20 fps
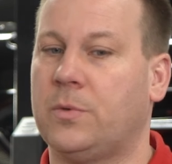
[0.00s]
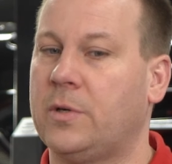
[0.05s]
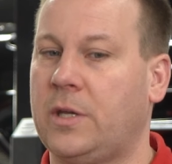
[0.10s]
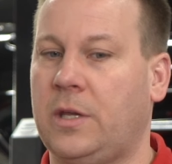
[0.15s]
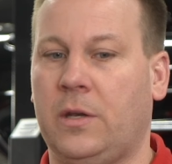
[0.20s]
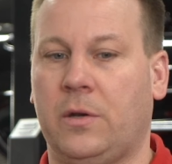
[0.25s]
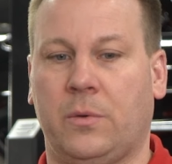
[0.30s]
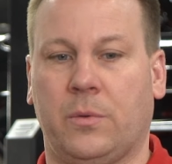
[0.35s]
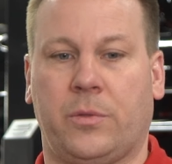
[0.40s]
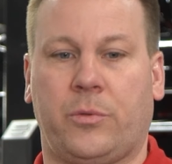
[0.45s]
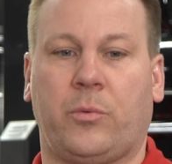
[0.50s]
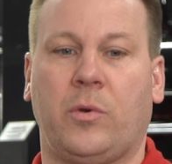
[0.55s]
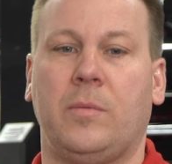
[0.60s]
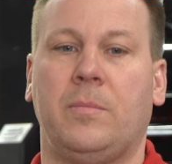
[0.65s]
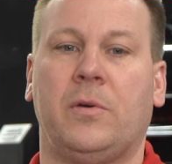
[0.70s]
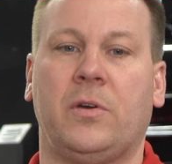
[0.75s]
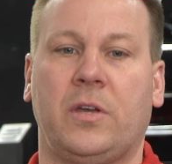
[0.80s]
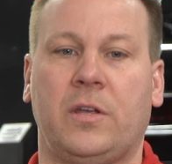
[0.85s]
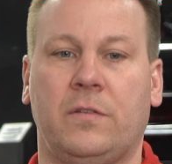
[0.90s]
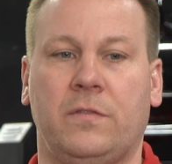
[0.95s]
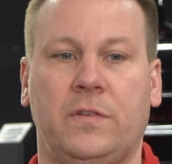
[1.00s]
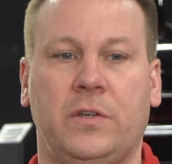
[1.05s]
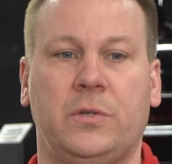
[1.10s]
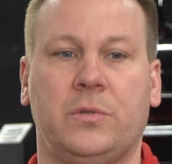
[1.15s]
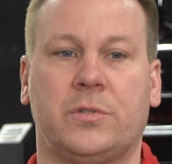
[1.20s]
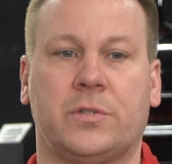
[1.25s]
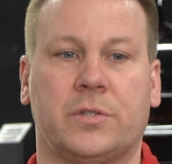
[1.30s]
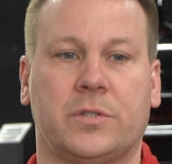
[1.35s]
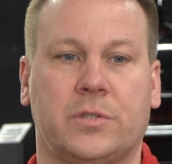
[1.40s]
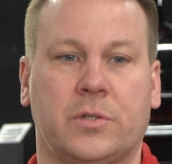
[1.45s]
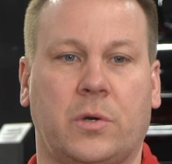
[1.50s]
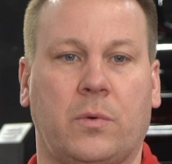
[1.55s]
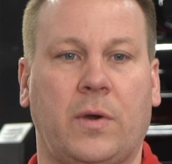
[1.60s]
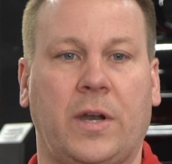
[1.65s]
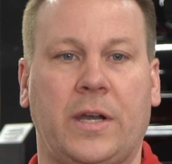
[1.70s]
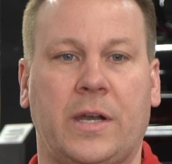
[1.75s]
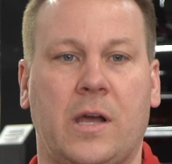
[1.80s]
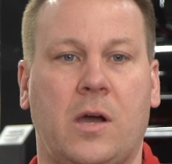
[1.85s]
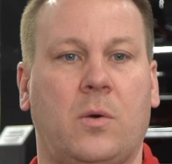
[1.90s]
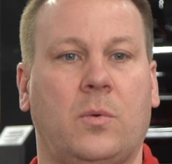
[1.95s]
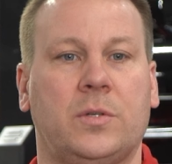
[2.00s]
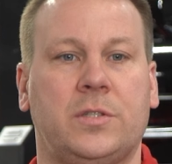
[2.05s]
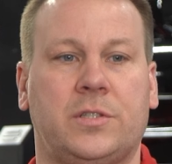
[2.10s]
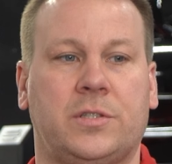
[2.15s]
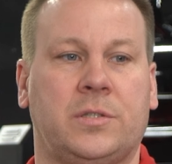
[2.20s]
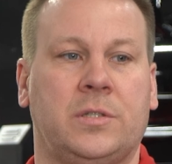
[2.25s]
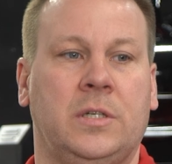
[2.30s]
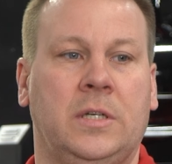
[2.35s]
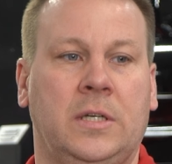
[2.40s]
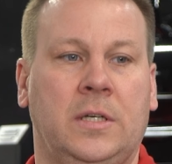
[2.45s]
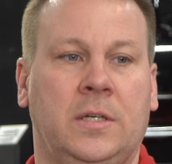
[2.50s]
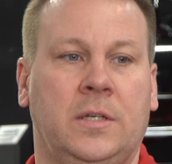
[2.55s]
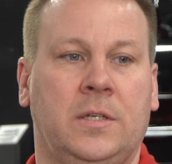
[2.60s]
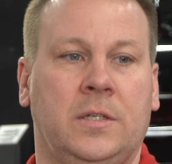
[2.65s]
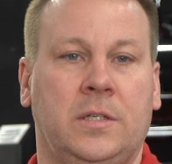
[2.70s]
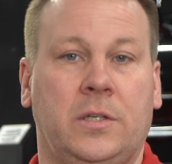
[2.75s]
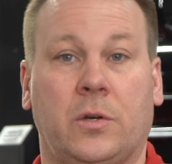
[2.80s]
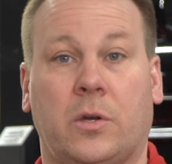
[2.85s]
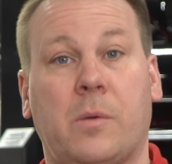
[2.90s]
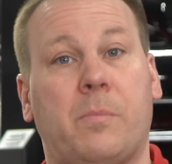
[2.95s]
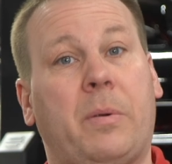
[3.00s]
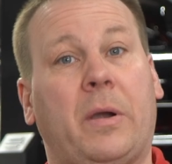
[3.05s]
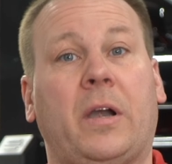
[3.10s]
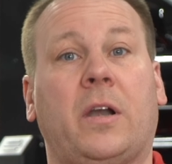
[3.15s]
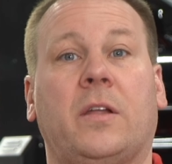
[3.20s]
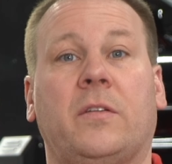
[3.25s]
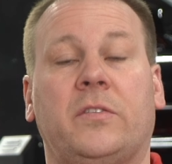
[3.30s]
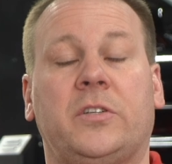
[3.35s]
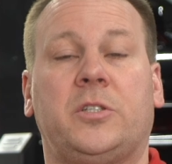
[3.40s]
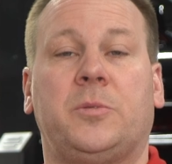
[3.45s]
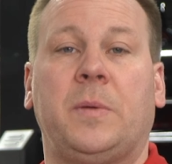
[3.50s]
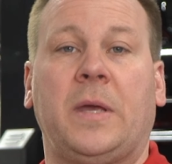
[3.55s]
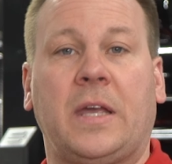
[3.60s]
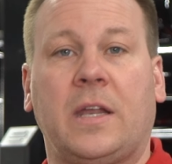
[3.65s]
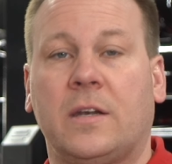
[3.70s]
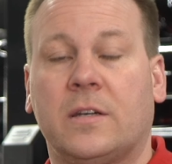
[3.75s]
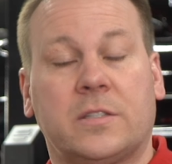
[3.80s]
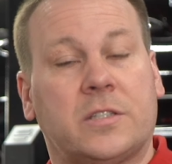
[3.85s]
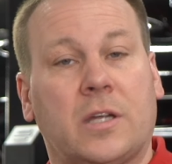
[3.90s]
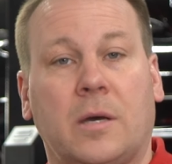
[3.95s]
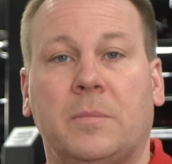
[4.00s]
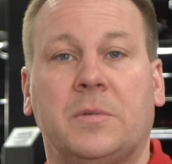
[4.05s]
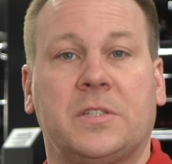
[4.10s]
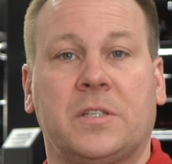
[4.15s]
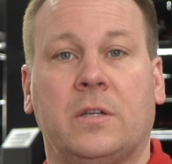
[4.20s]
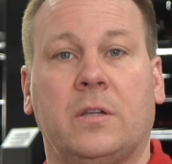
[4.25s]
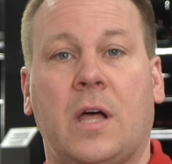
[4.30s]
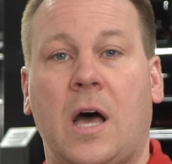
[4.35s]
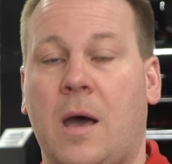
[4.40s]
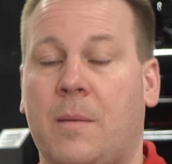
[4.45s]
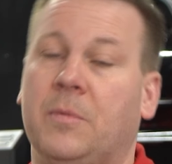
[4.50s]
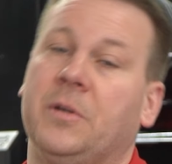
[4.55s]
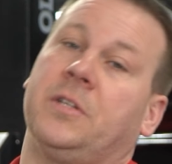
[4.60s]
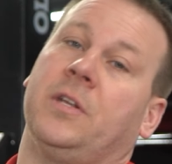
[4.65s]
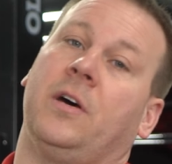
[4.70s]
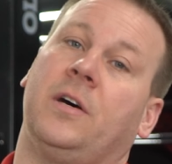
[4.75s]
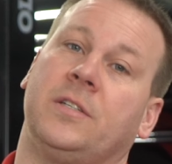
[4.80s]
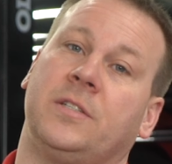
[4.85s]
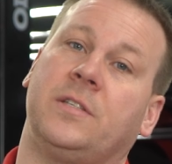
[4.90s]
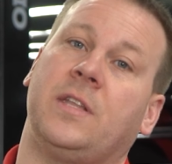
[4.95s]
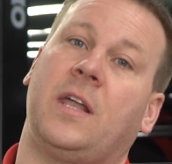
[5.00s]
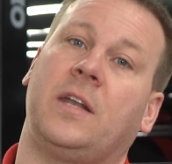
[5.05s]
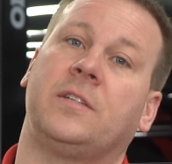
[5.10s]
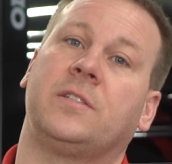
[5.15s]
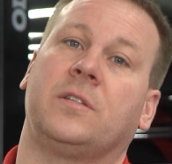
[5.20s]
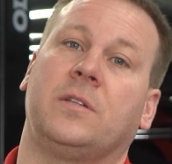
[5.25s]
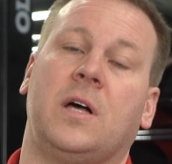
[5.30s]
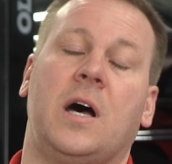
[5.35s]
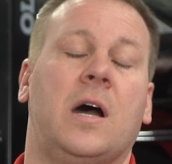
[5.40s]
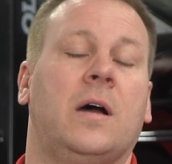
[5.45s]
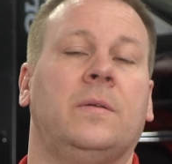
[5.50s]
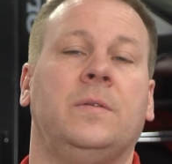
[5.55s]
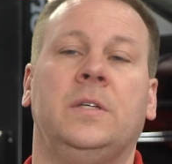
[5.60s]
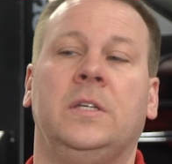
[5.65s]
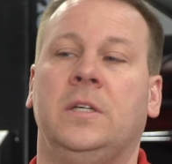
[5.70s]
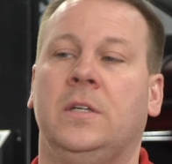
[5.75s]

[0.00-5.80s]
We're, 3 million views or so right now, which, comparatively speaking to some isn't a lot, but to us that is a lot.